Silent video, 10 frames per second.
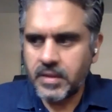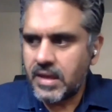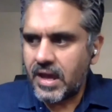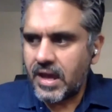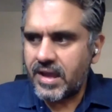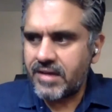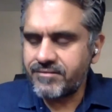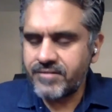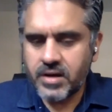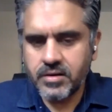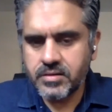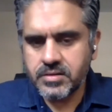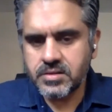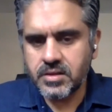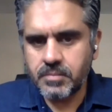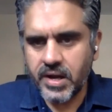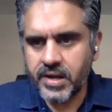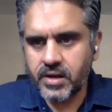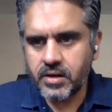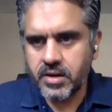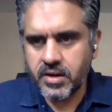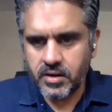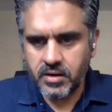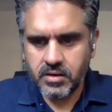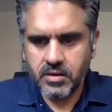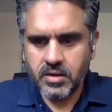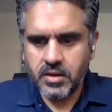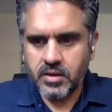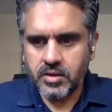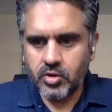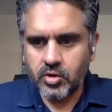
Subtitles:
I have witnessed in my career, in